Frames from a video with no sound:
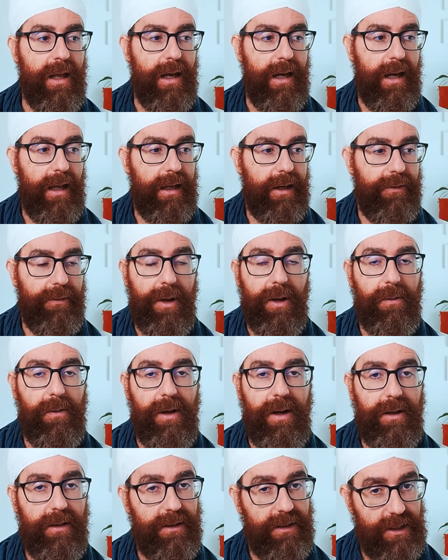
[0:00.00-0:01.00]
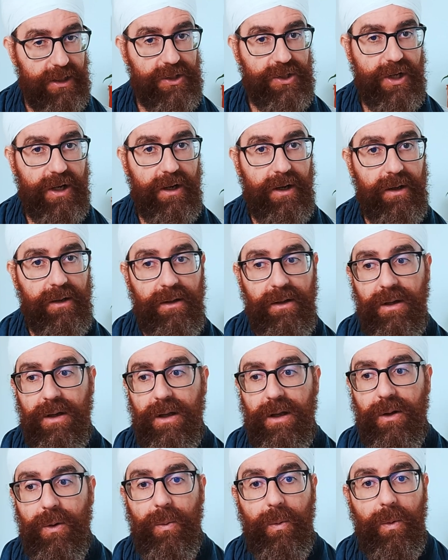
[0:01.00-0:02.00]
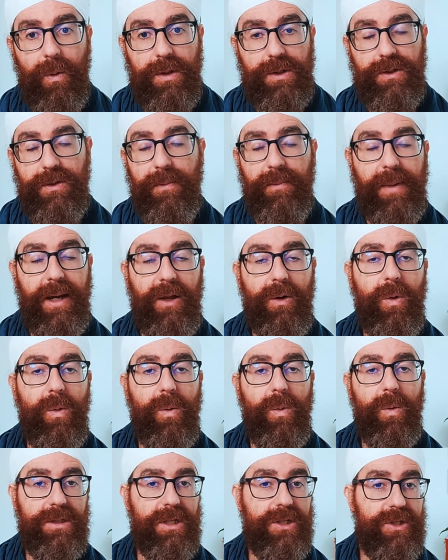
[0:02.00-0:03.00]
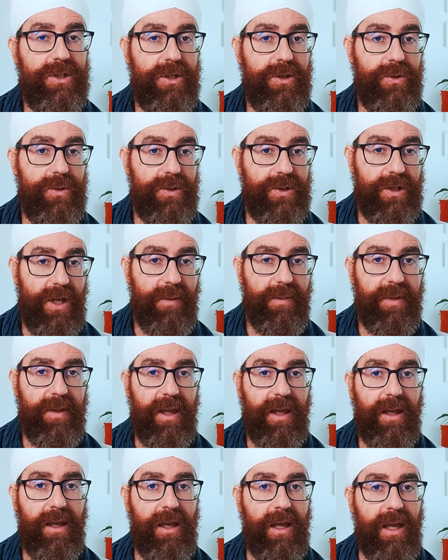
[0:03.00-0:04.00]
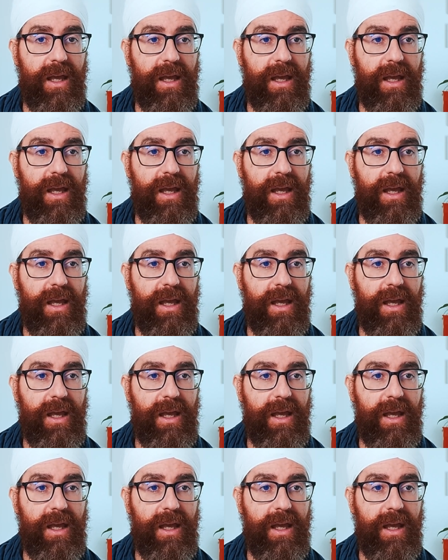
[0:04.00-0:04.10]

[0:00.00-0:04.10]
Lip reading: regular teacher who was somebody who was teaching you something.